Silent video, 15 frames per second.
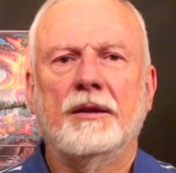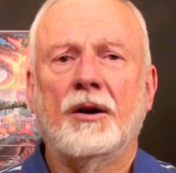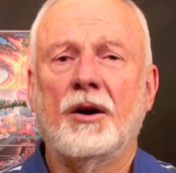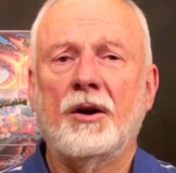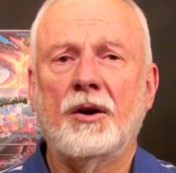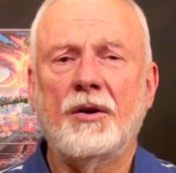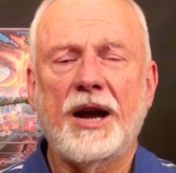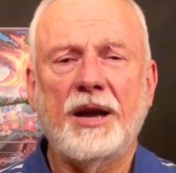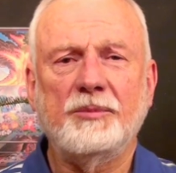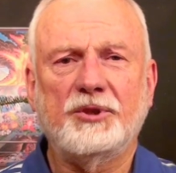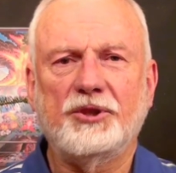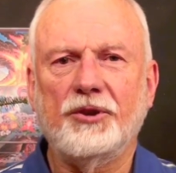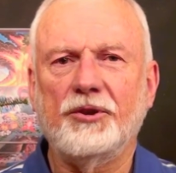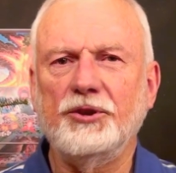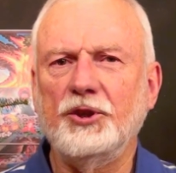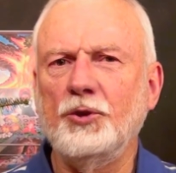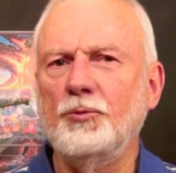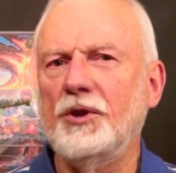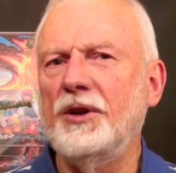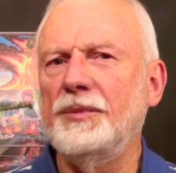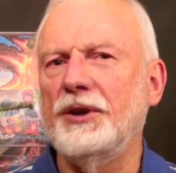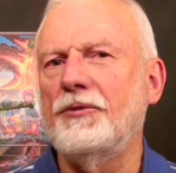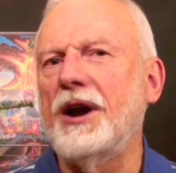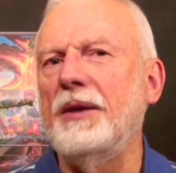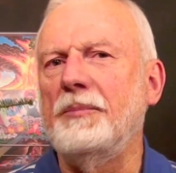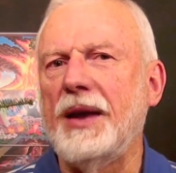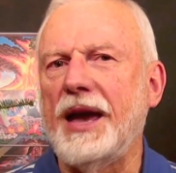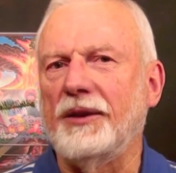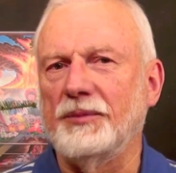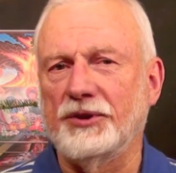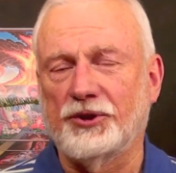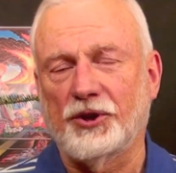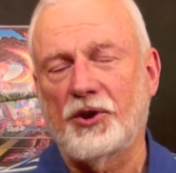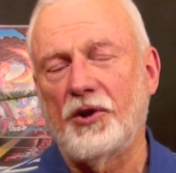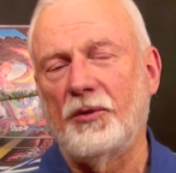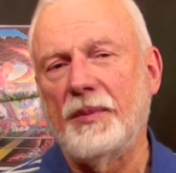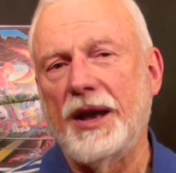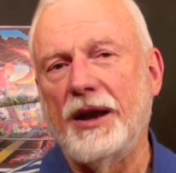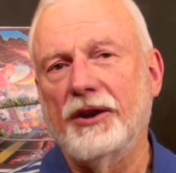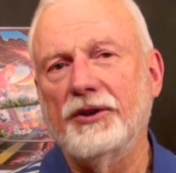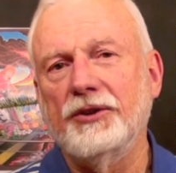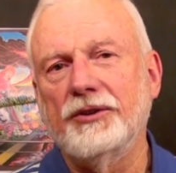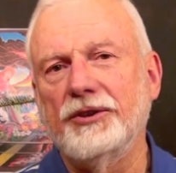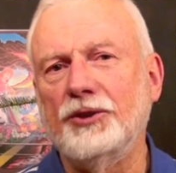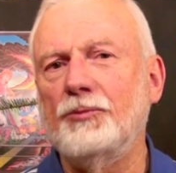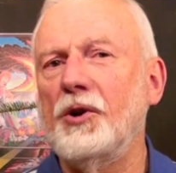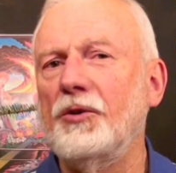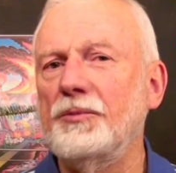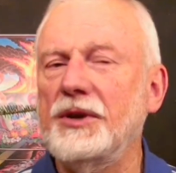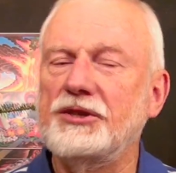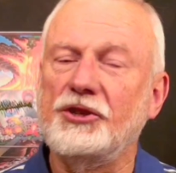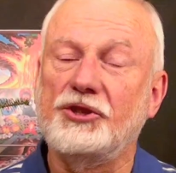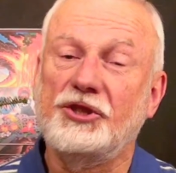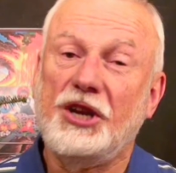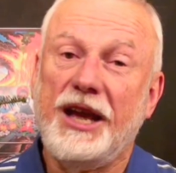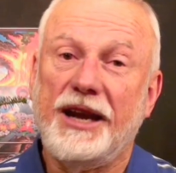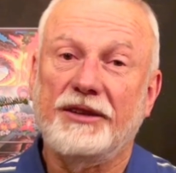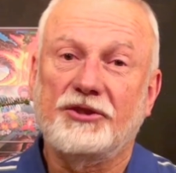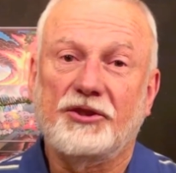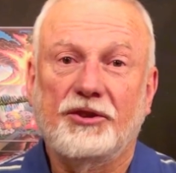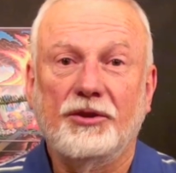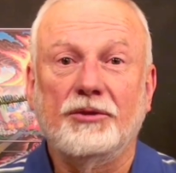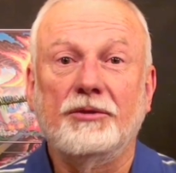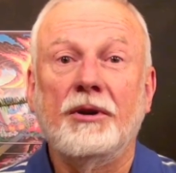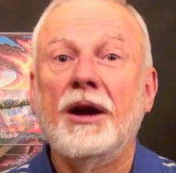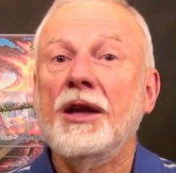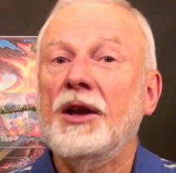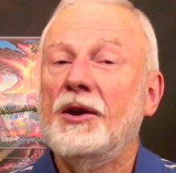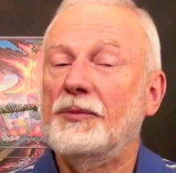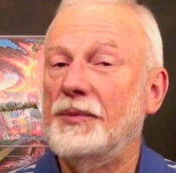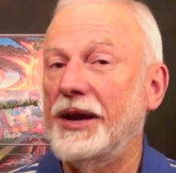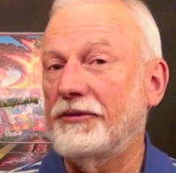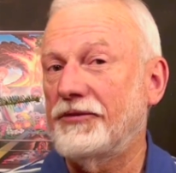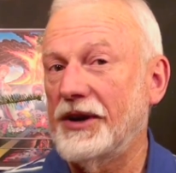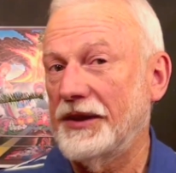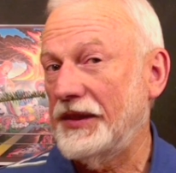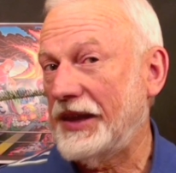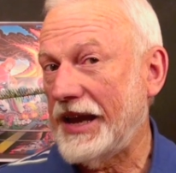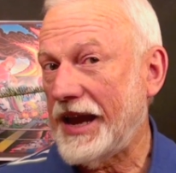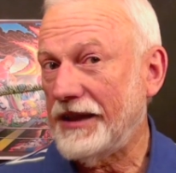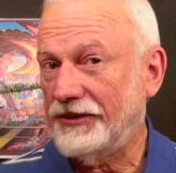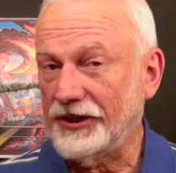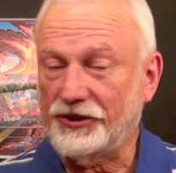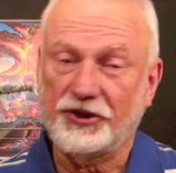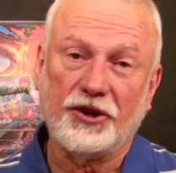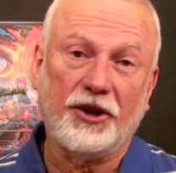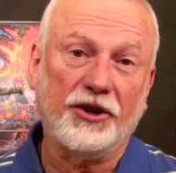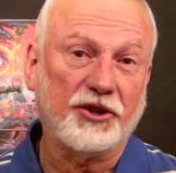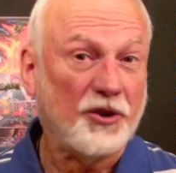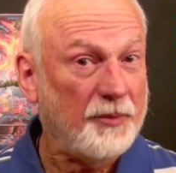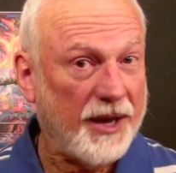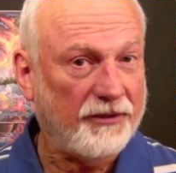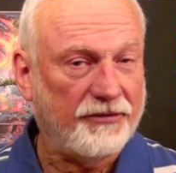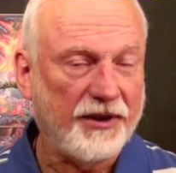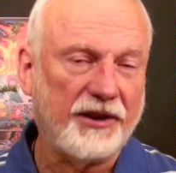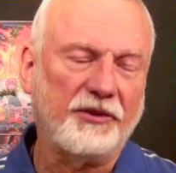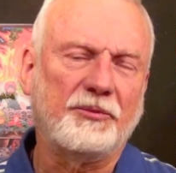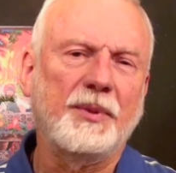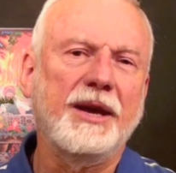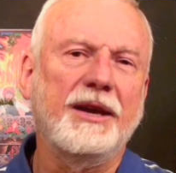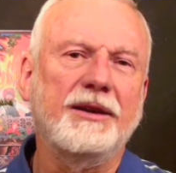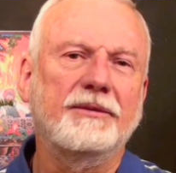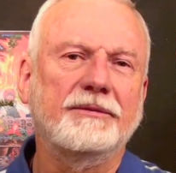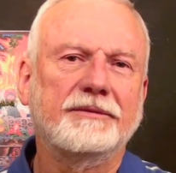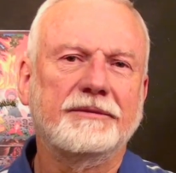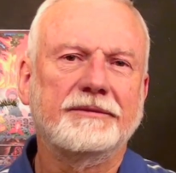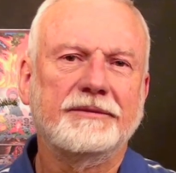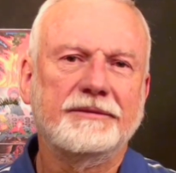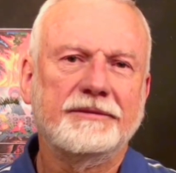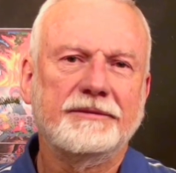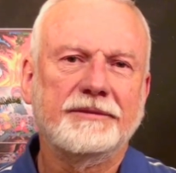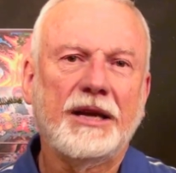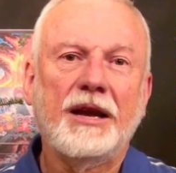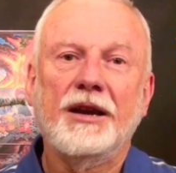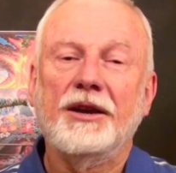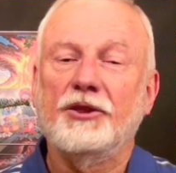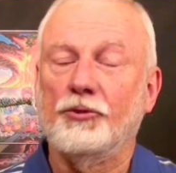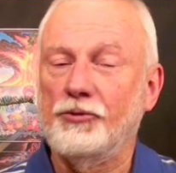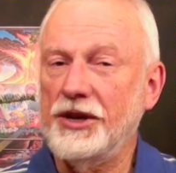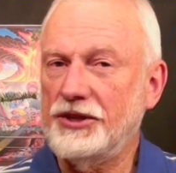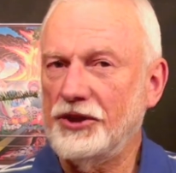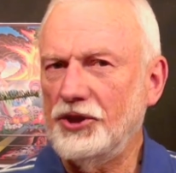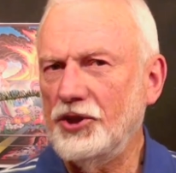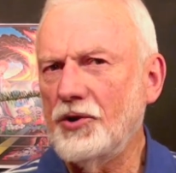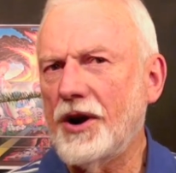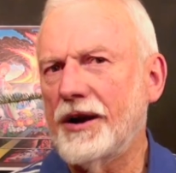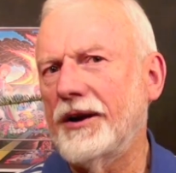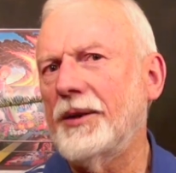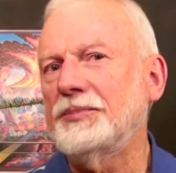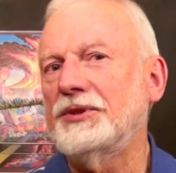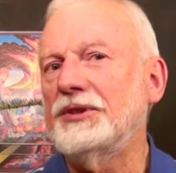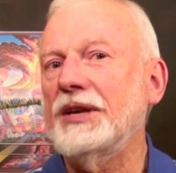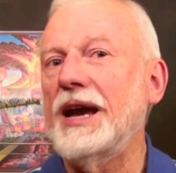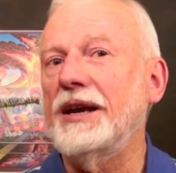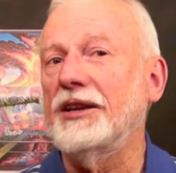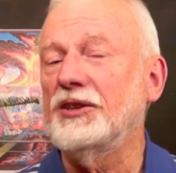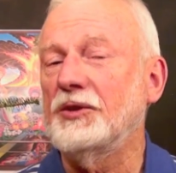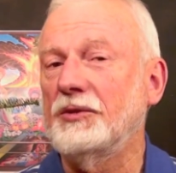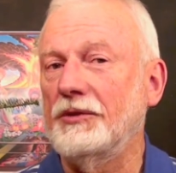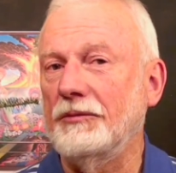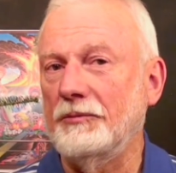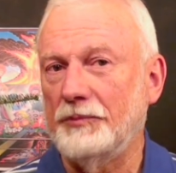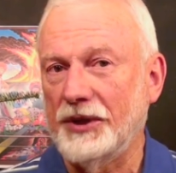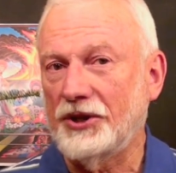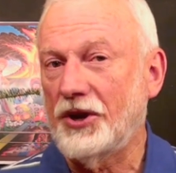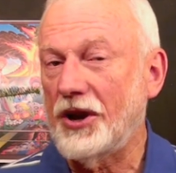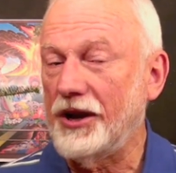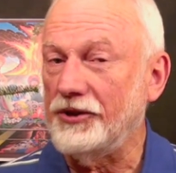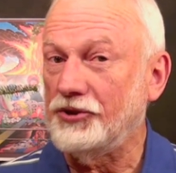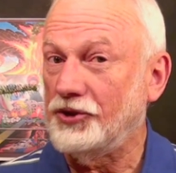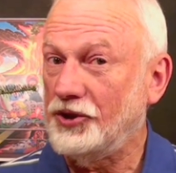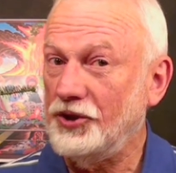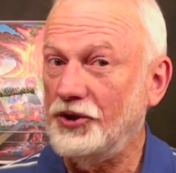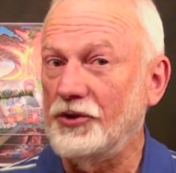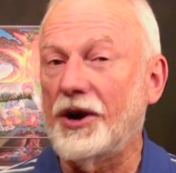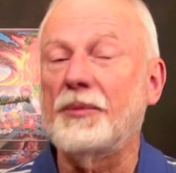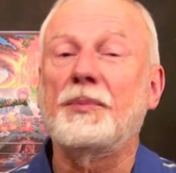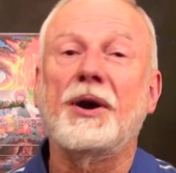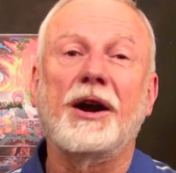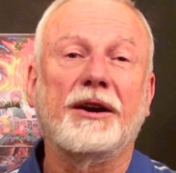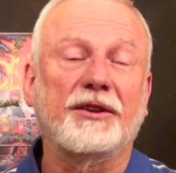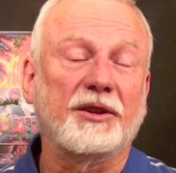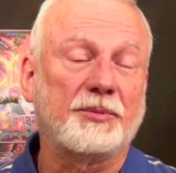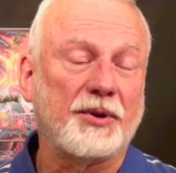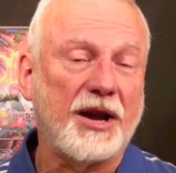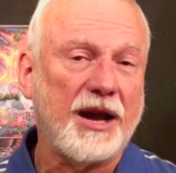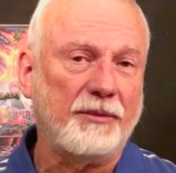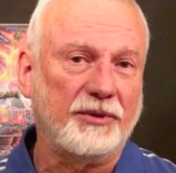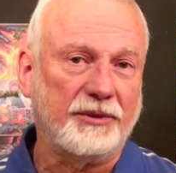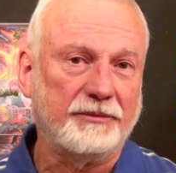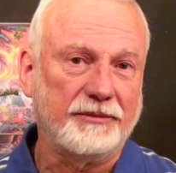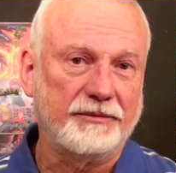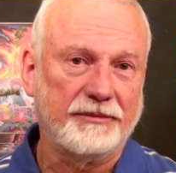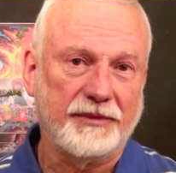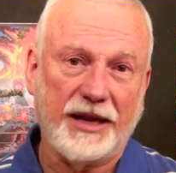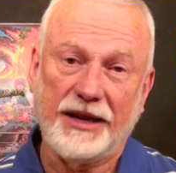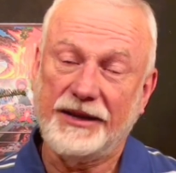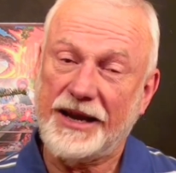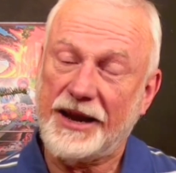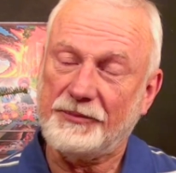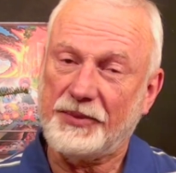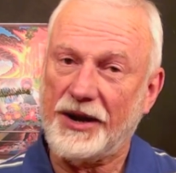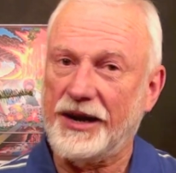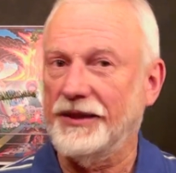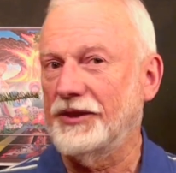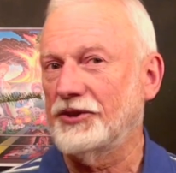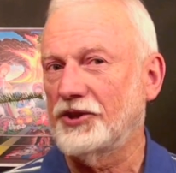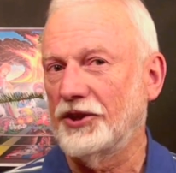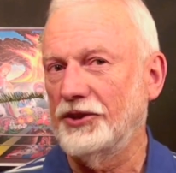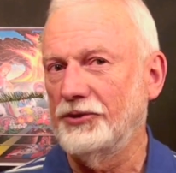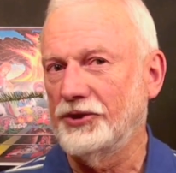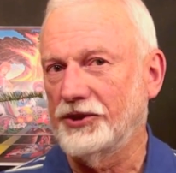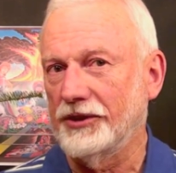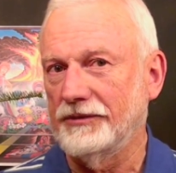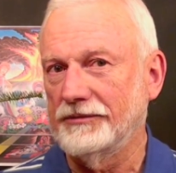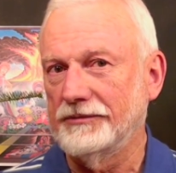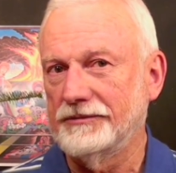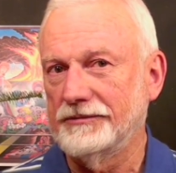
Oh, I'm sure you will be right back, Mr. Colbert. You won't miss a chance to make fun of the Catholic Church or make fun of me. The reason you are upset is because you are part of the problem and not part of the solution.